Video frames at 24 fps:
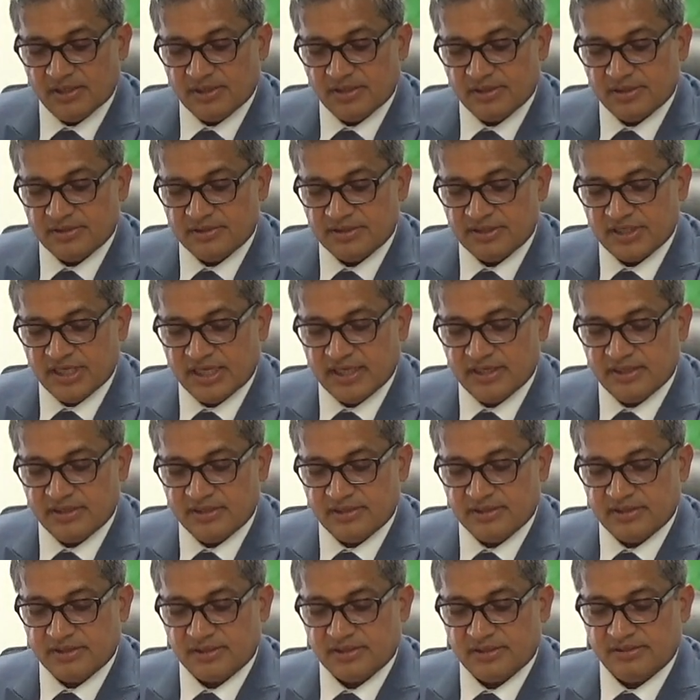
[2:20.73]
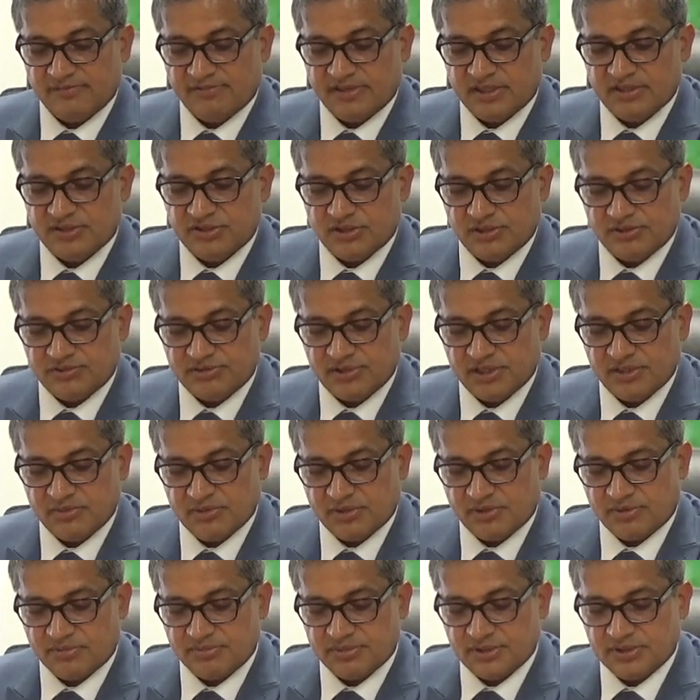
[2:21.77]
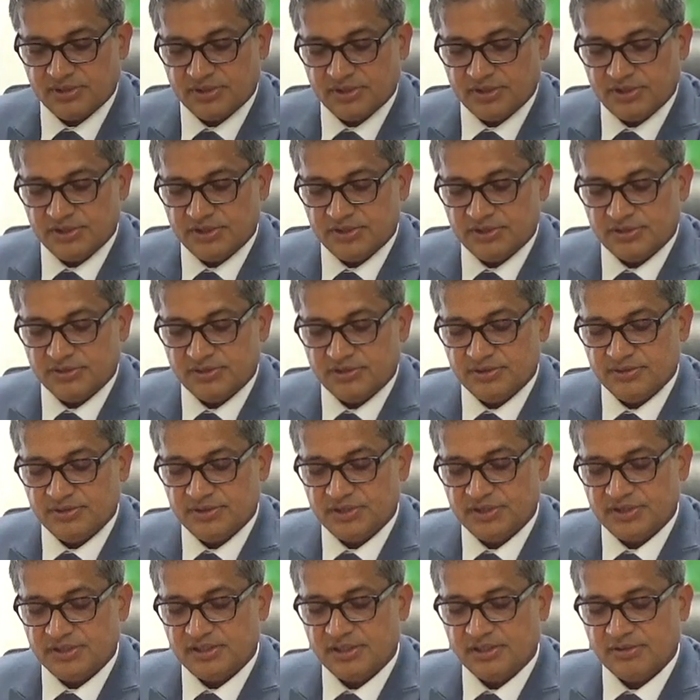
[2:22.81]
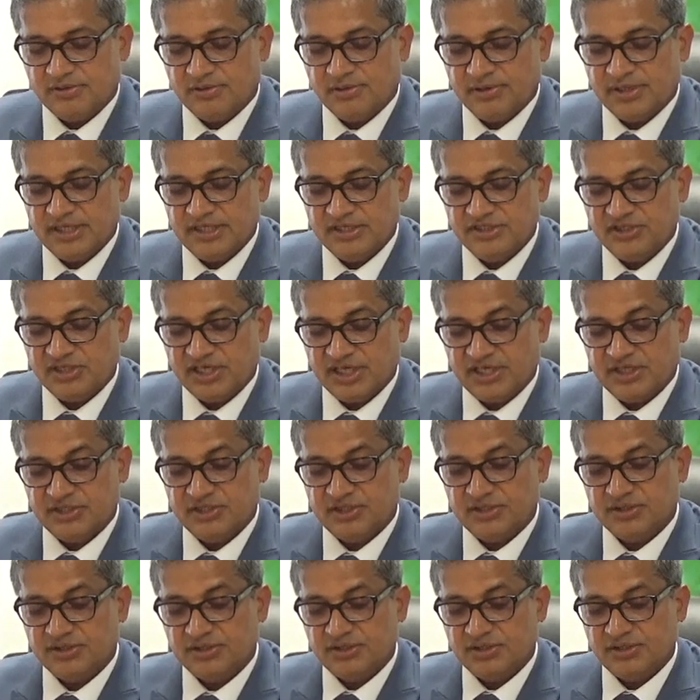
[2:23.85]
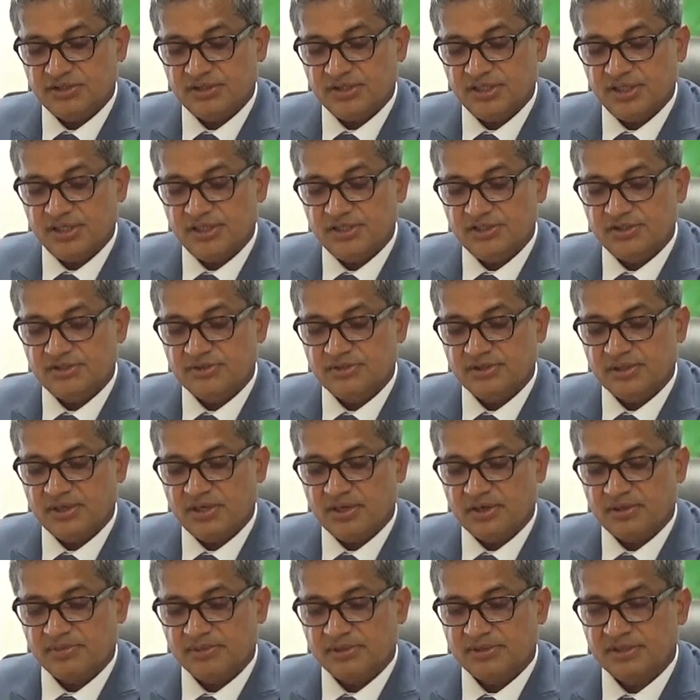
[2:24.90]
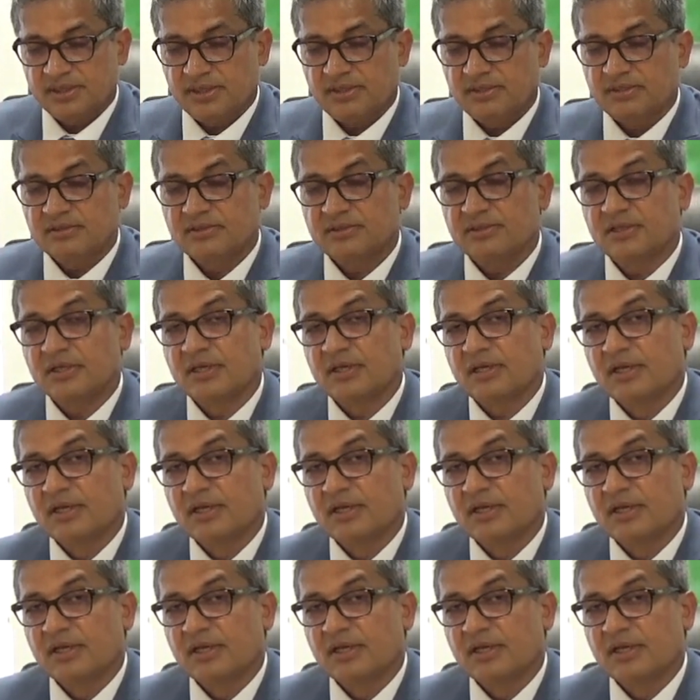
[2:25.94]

The second conventional treatment option is to do steroid injections into the carpal tunnel,